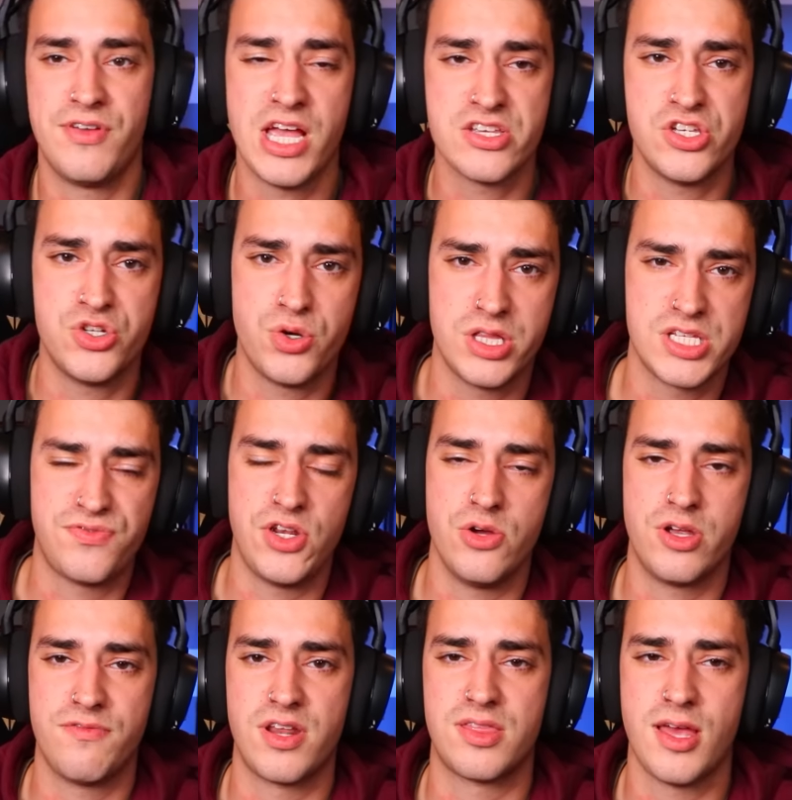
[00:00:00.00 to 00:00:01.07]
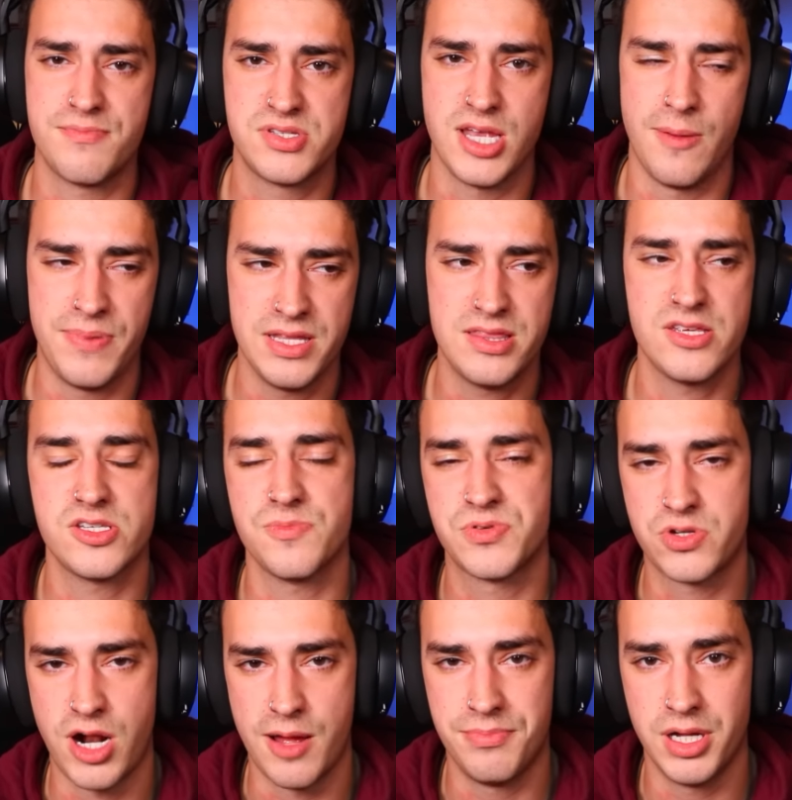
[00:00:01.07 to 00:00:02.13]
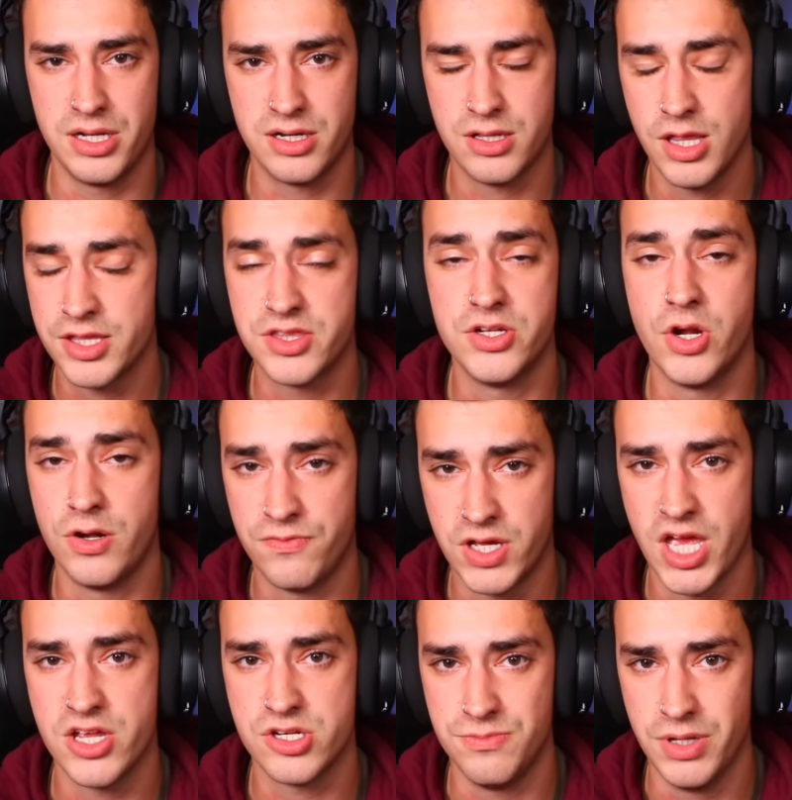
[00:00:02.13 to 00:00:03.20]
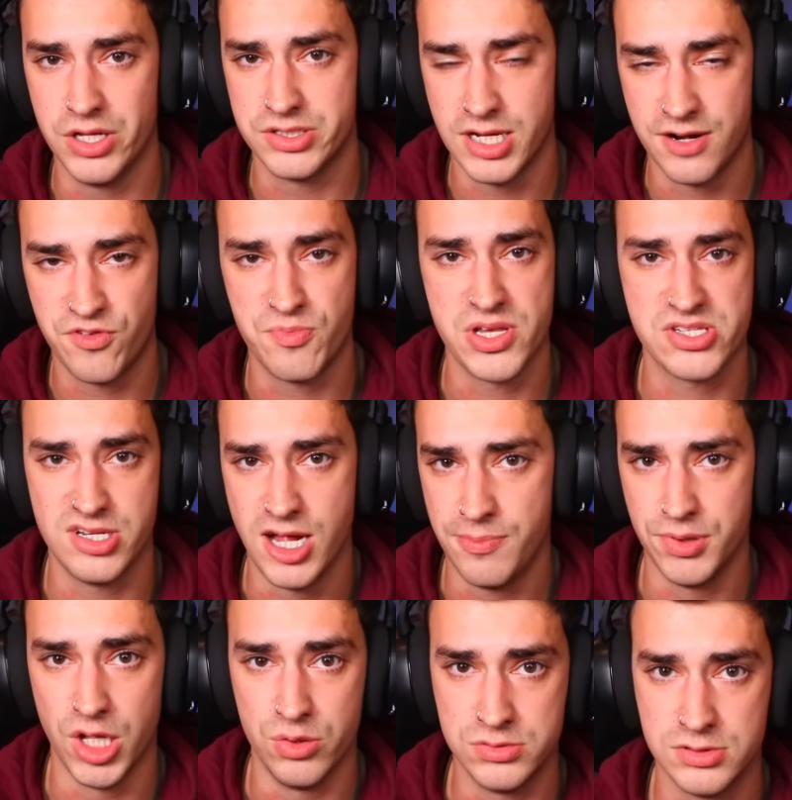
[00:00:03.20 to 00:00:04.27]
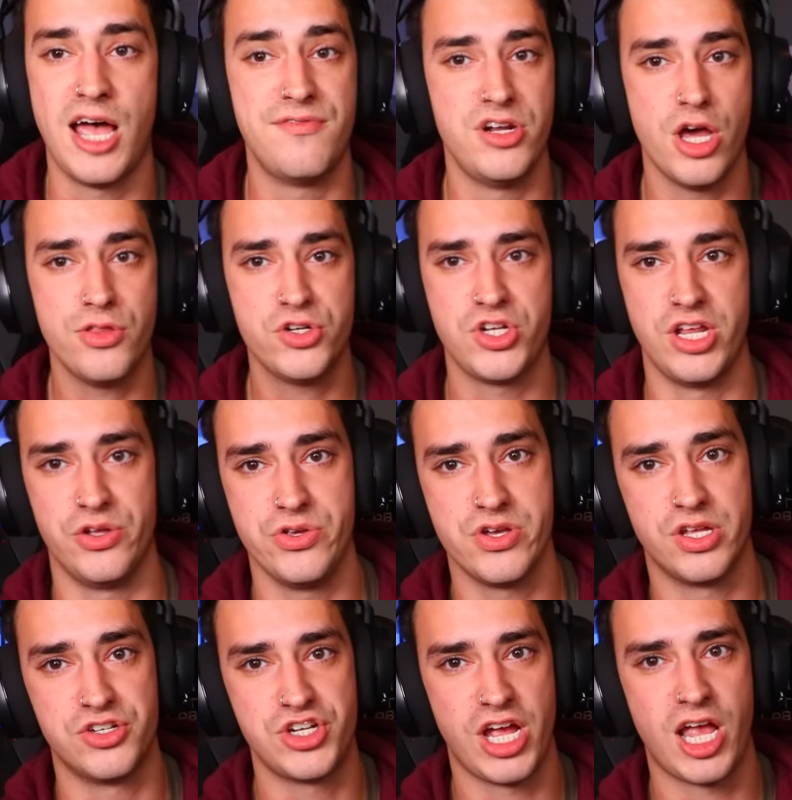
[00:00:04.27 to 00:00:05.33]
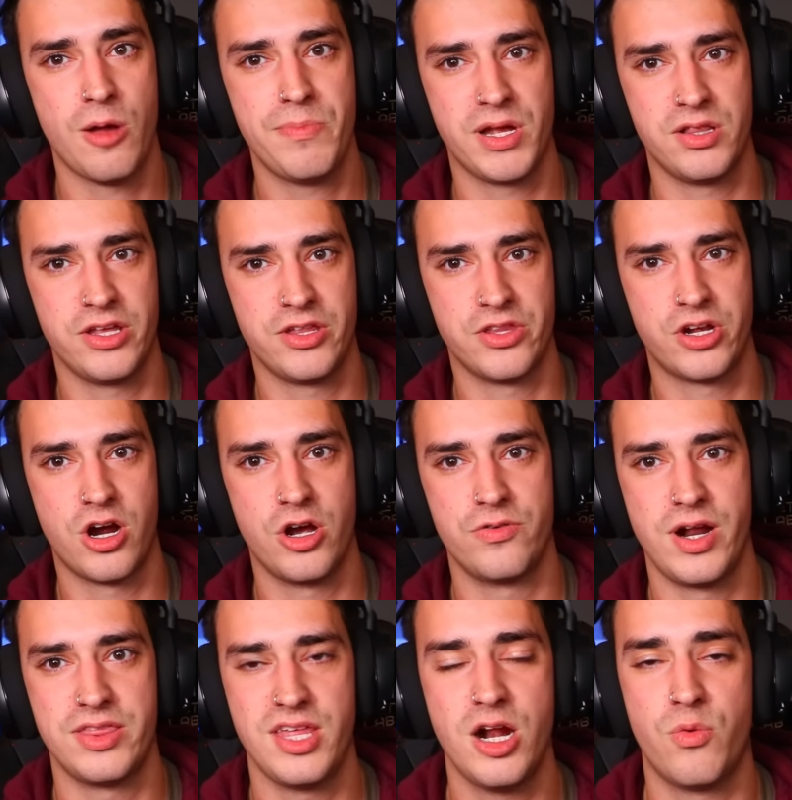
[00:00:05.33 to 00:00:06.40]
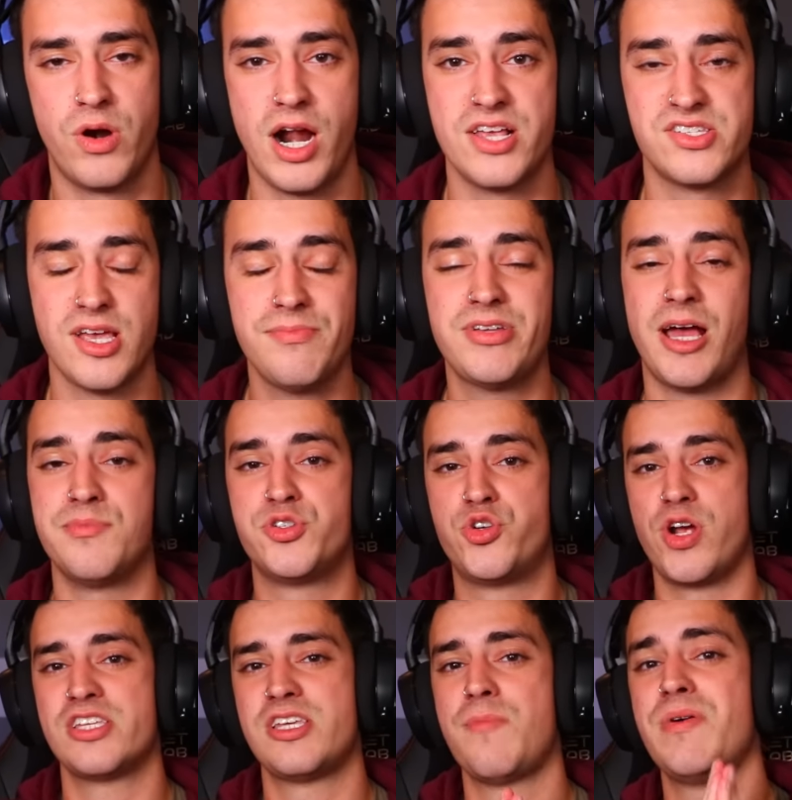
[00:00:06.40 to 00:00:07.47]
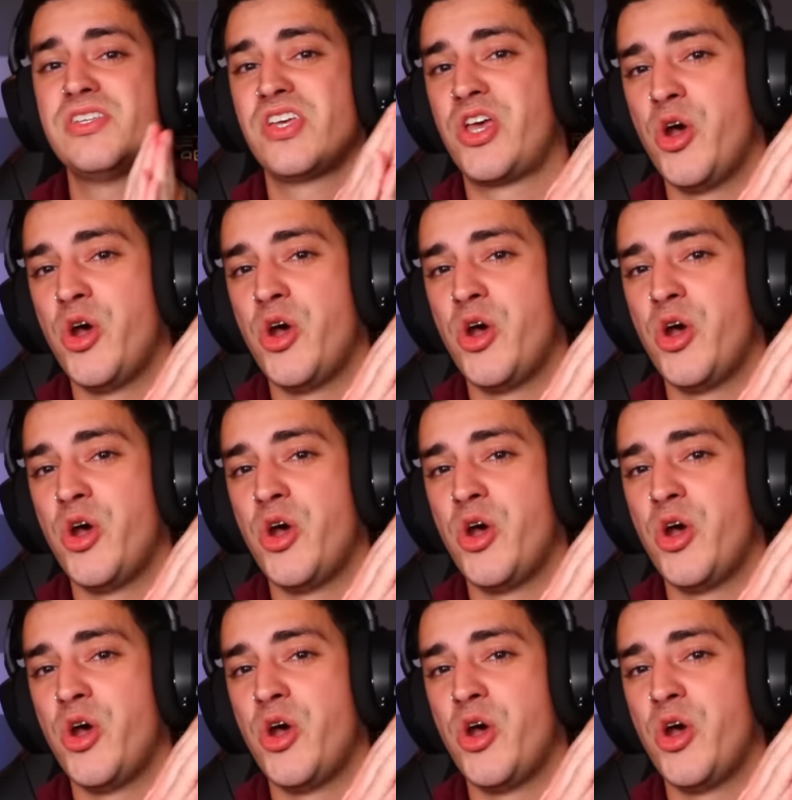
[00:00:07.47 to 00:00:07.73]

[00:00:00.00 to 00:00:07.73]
If you guys enjoyed this video, give it a thumbs up, hit the subscribe button, click the notification bell to never miss an upload. I have another channel you can check out by clicking the card right there where I sometimes dress up as a